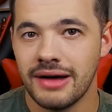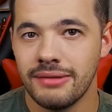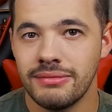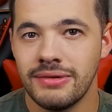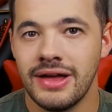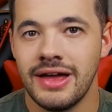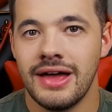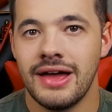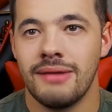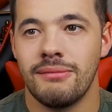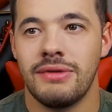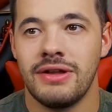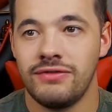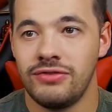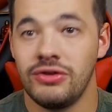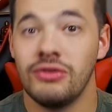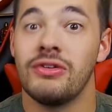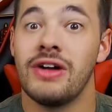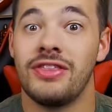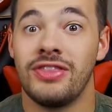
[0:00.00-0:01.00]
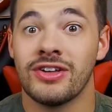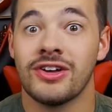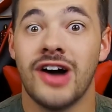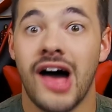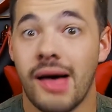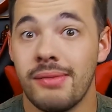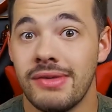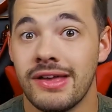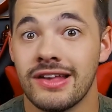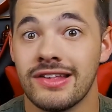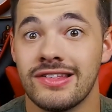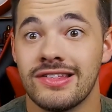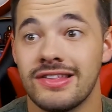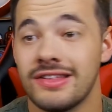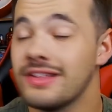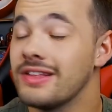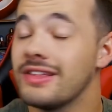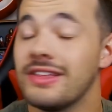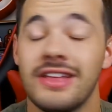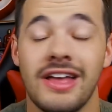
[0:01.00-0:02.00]
up, but if you read the
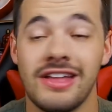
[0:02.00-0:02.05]
comics,